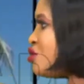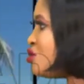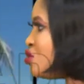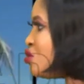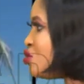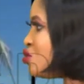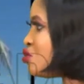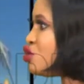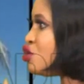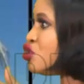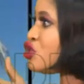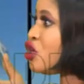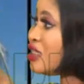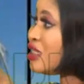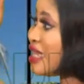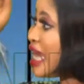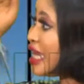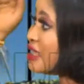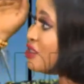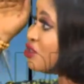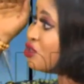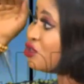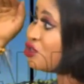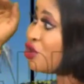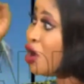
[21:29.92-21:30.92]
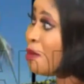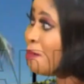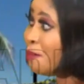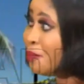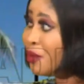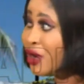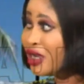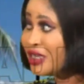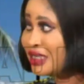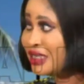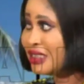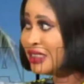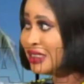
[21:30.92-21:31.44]
to so, that
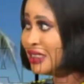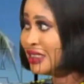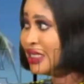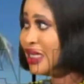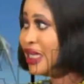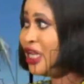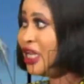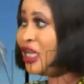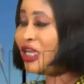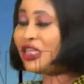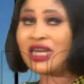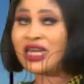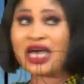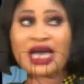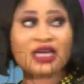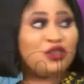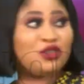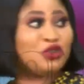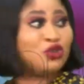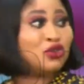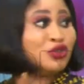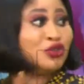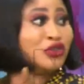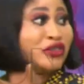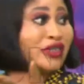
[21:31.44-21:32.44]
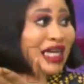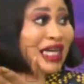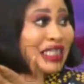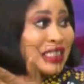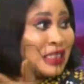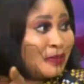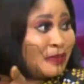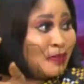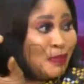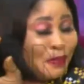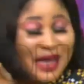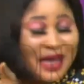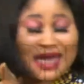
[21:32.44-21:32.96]
somebody that you
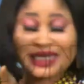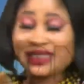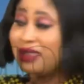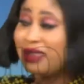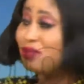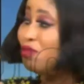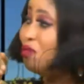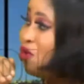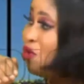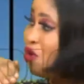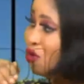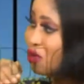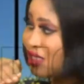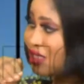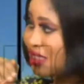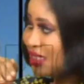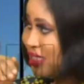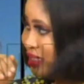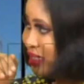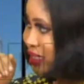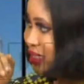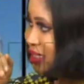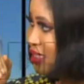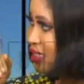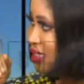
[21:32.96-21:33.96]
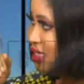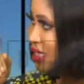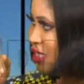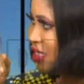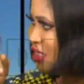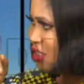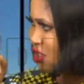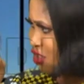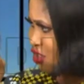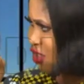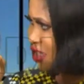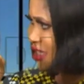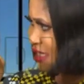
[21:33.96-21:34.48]
respect most.
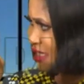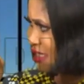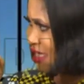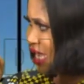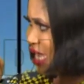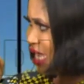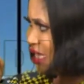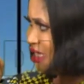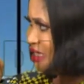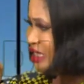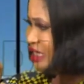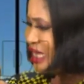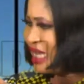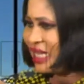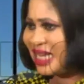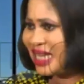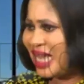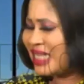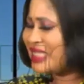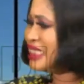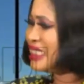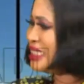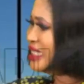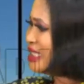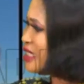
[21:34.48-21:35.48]
You understand? That is the